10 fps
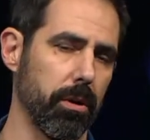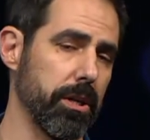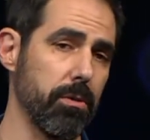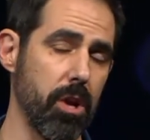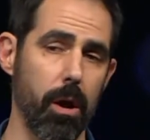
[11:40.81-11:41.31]
And
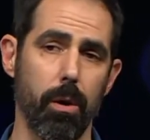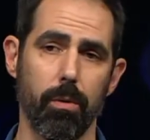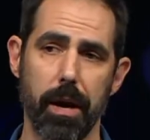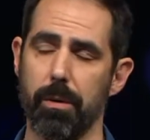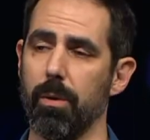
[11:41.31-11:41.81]
you know
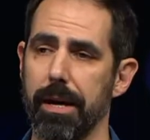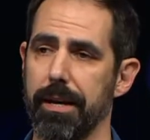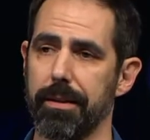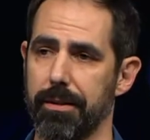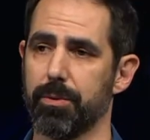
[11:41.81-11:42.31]
right away
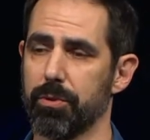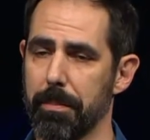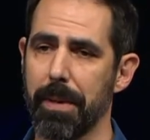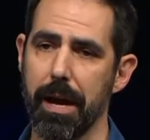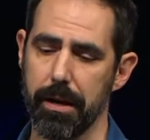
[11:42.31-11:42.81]
that this was a
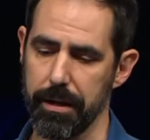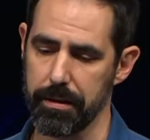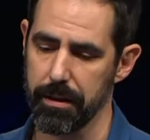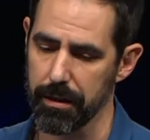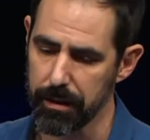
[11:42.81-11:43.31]
bad
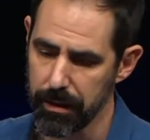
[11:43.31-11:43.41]
idea.